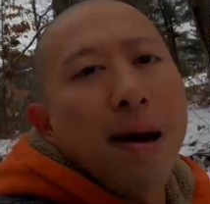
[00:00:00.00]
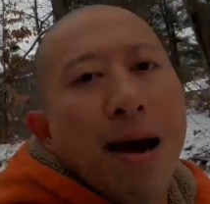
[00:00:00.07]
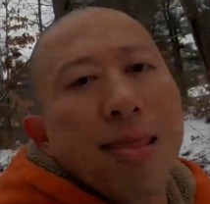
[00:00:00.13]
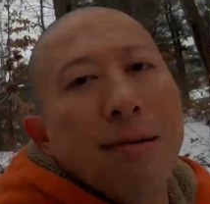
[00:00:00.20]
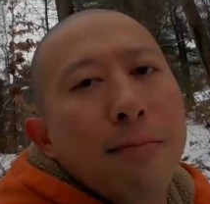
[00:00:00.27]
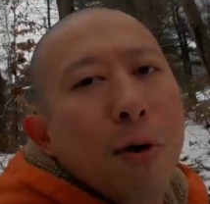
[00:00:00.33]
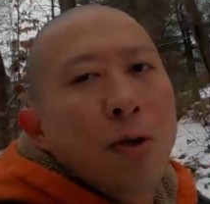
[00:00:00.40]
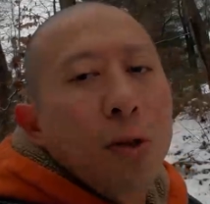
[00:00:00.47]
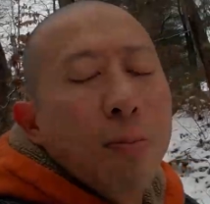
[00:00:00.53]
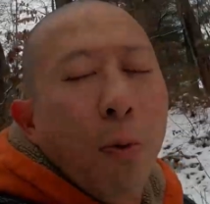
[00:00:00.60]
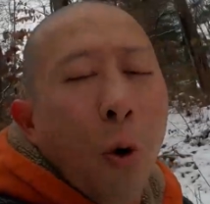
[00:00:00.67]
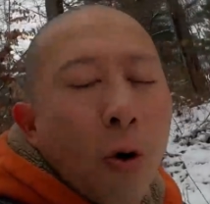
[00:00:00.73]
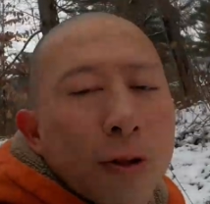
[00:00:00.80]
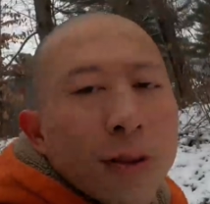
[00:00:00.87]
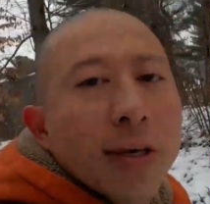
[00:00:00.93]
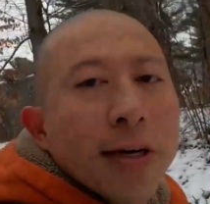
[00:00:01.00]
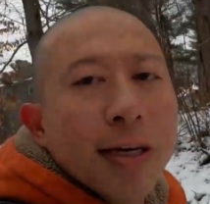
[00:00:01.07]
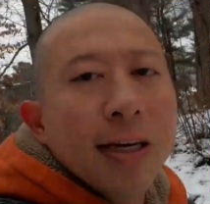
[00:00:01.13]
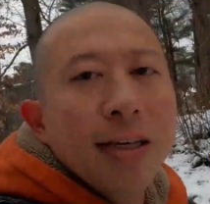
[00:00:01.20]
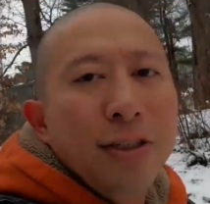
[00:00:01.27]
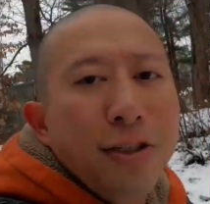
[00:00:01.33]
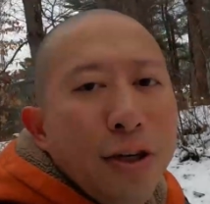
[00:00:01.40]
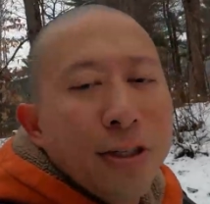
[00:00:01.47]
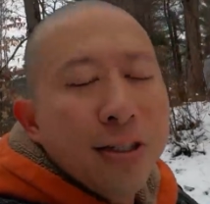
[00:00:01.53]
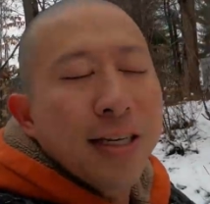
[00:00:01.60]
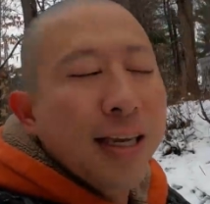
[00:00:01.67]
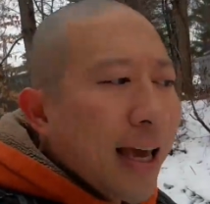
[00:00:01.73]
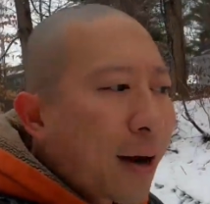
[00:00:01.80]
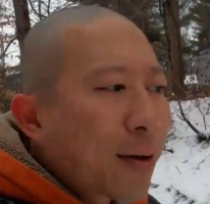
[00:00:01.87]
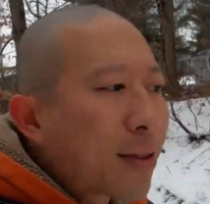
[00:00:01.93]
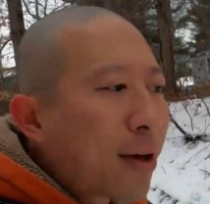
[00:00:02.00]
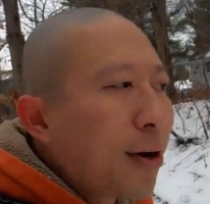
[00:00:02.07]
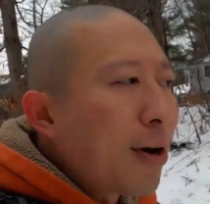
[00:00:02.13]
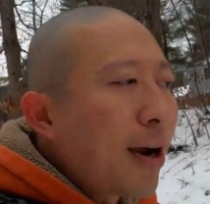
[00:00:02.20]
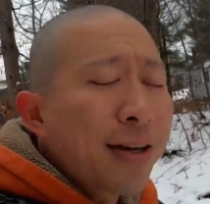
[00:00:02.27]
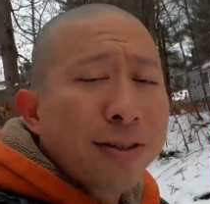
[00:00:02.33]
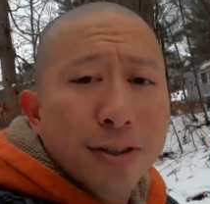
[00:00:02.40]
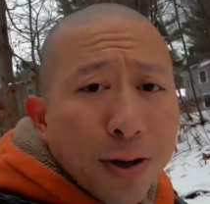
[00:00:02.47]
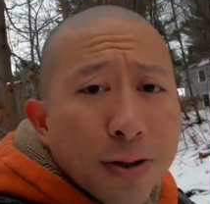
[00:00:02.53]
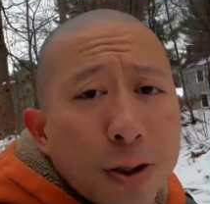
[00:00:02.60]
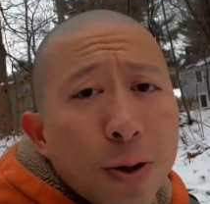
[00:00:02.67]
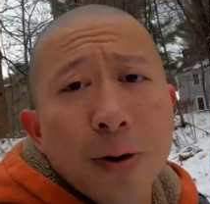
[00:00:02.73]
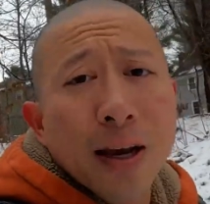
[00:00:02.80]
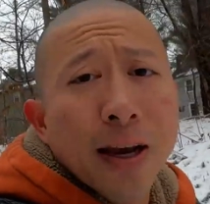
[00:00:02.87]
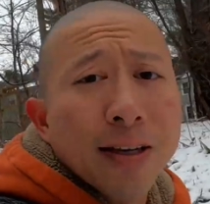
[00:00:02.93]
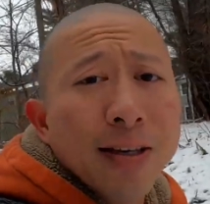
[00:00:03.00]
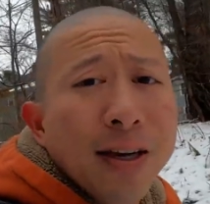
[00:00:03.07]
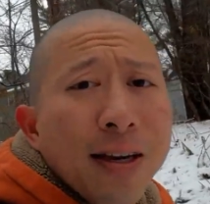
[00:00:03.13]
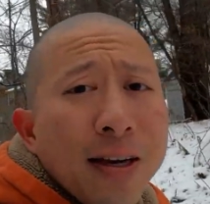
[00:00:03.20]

And the most important thing is just to get out there and start doing it.